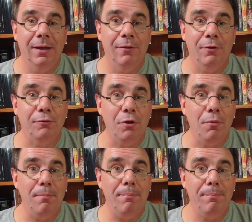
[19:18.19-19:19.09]
There's
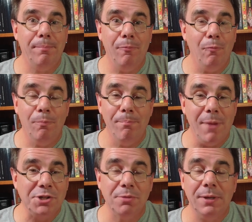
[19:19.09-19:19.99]
no
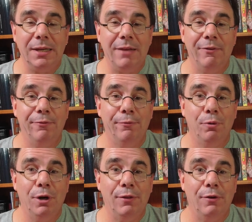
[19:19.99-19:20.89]
measurement given
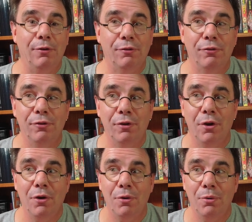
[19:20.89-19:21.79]
for it, there's
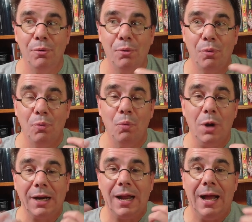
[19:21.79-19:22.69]
no
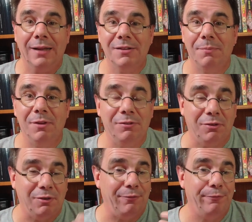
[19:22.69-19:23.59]
what concept is.
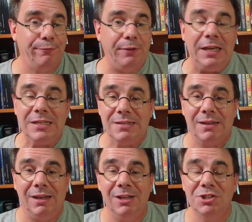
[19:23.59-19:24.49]
Is it feet? Is
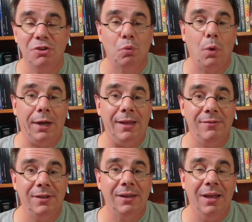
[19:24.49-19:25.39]
it inches? What
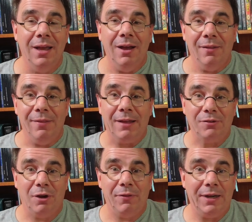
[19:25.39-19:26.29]
is it? That's
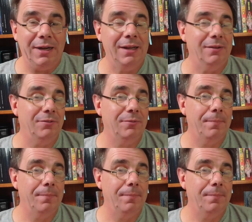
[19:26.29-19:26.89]
all that it is.